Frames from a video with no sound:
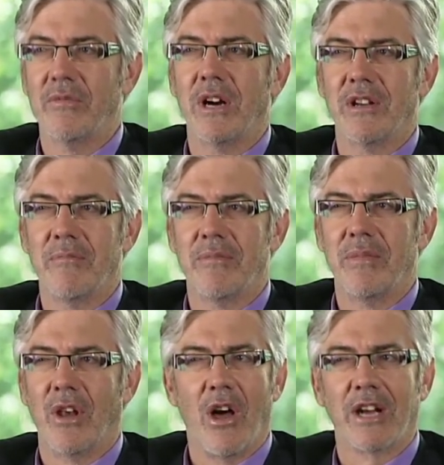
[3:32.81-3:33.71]
I, I
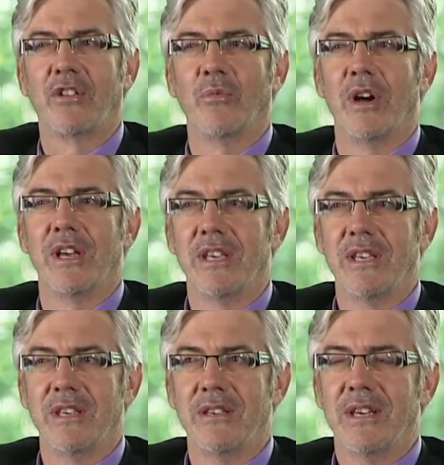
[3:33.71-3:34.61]
liked the way
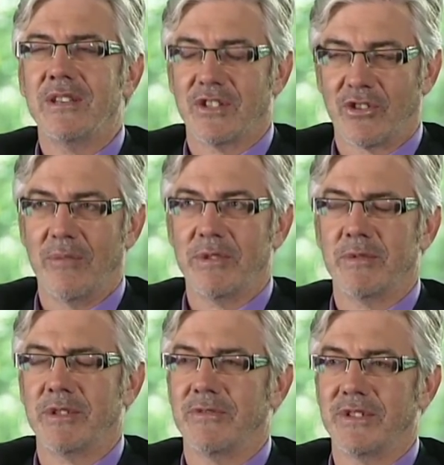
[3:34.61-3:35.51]
he describes
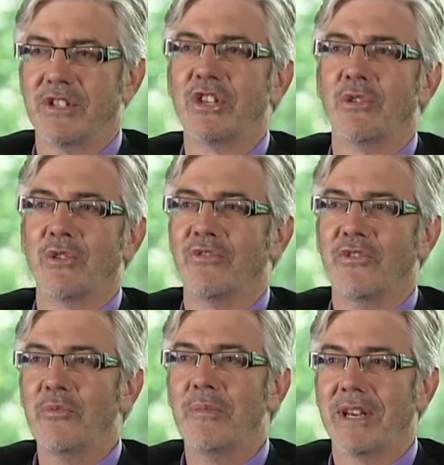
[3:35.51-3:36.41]
himself as a total
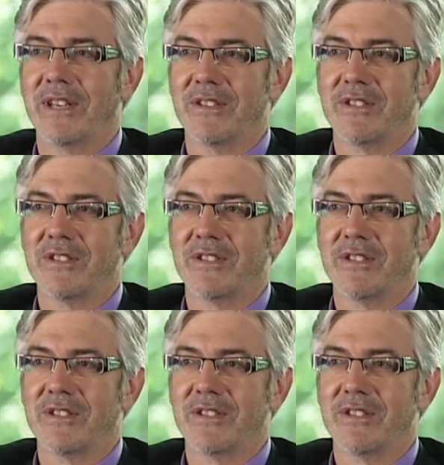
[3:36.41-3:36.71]
filmmaker.